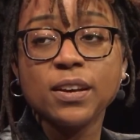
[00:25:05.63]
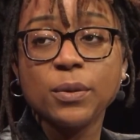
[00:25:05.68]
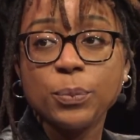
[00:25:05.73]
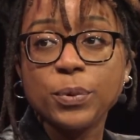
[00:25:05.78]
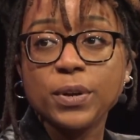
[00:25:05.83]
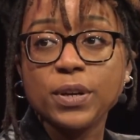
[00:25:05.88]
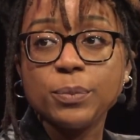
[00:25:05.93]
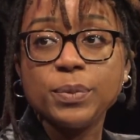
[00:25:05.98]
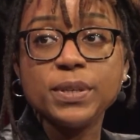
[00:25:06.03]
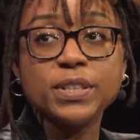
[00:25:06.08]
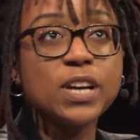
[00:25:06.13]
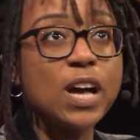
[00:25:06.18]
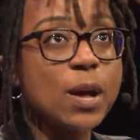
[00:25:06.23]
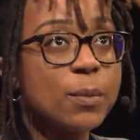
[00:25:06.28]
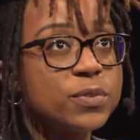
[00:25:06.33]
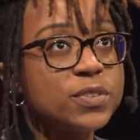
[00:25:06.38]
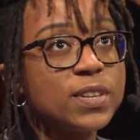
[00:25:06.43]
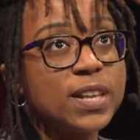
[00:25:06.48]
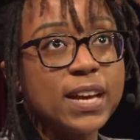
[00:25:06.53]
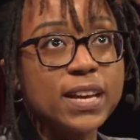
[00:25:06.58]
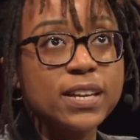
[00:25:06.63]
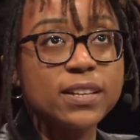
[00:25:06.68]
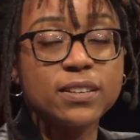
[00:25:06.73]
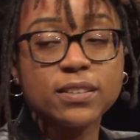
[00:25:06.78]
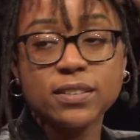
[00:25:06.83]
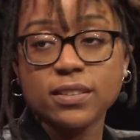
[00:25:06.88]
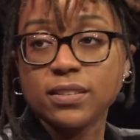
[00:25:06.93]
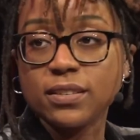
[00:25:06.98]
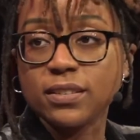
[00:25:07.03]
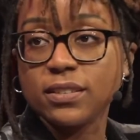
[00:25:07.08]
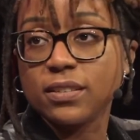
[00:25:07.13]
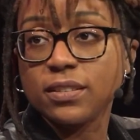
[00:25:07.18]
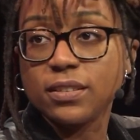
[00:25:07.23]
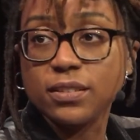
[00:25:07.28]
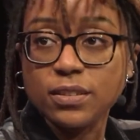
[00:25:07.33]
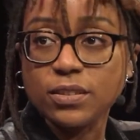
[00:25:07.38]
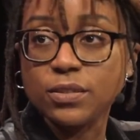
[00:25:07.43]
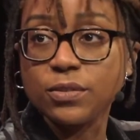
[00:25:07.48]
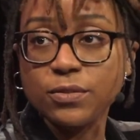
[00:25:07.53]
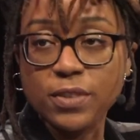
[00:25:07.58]
but it becomes like
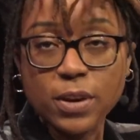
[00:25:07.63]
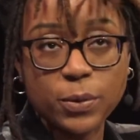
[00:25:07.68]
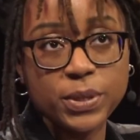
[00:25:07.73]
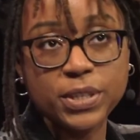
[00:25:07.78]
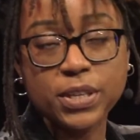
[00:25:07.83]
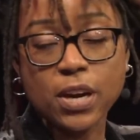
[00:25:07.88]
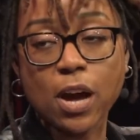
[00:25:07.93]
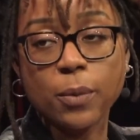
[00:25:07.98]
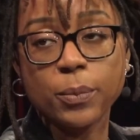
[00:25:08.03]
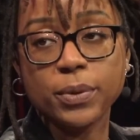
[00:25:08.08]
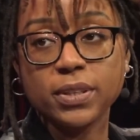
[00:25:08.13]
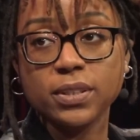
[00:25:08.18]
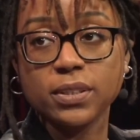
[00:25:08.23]
very common.